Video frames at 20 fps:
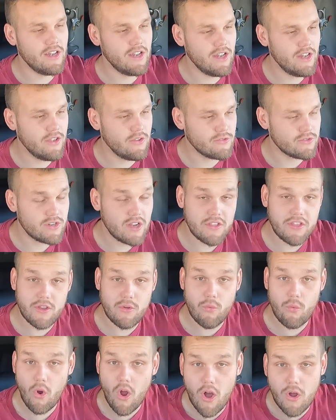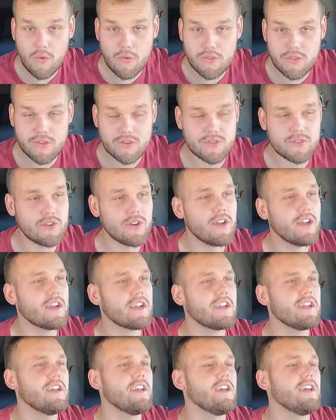There's nothing wrong with this
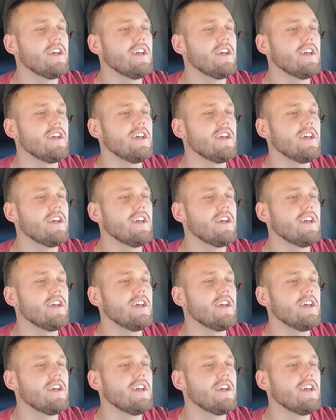truck.